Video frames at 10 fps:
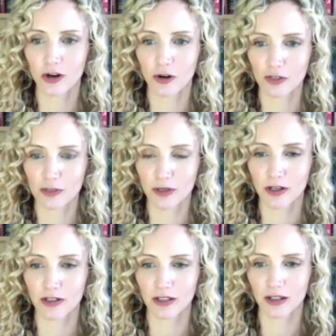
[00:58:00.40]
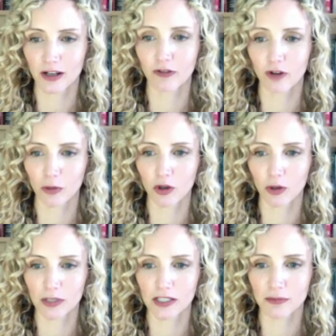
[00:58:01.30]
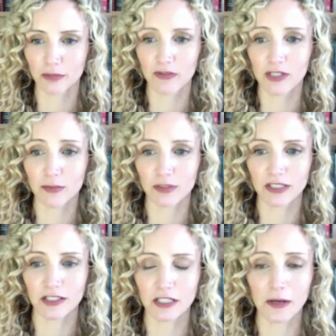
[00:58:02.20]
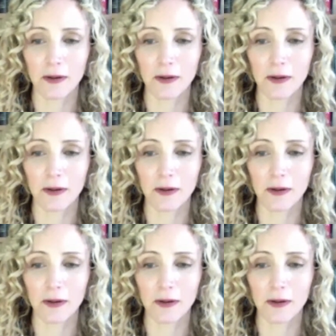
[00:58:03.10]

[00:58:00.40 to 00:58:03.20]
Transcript: of this period are far more complex than previously presented?